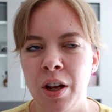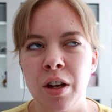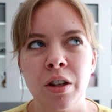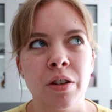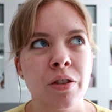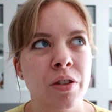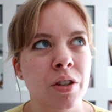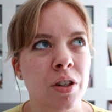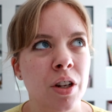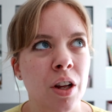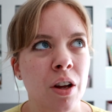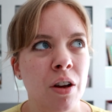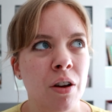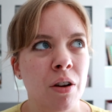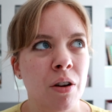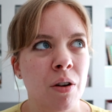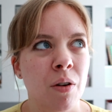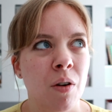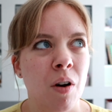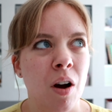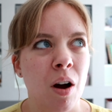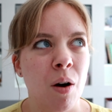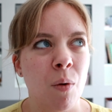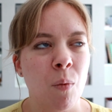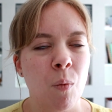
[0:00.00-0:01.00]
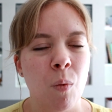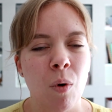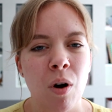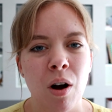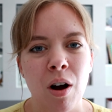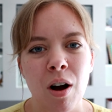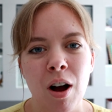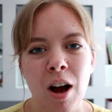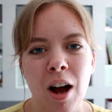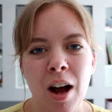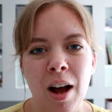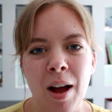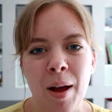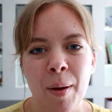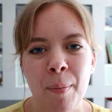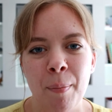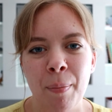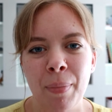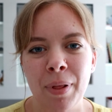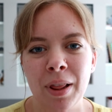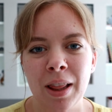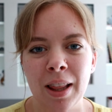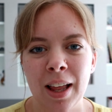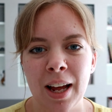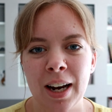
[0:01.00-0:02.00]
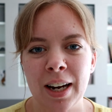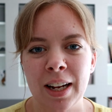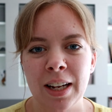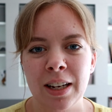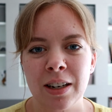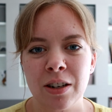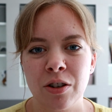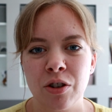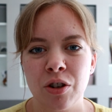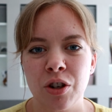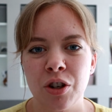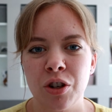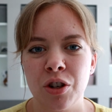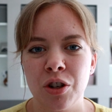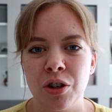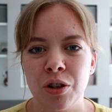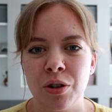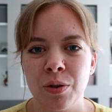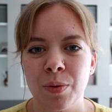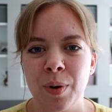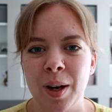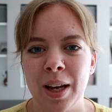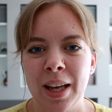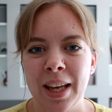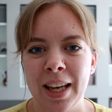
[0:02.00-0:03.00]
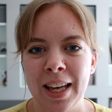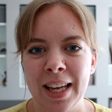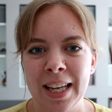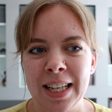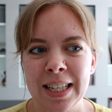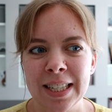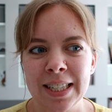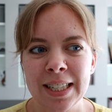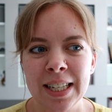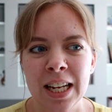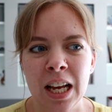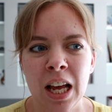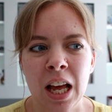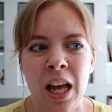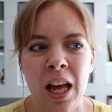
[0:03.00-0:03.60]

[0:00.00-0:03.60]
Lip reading: So what I'm planning to do is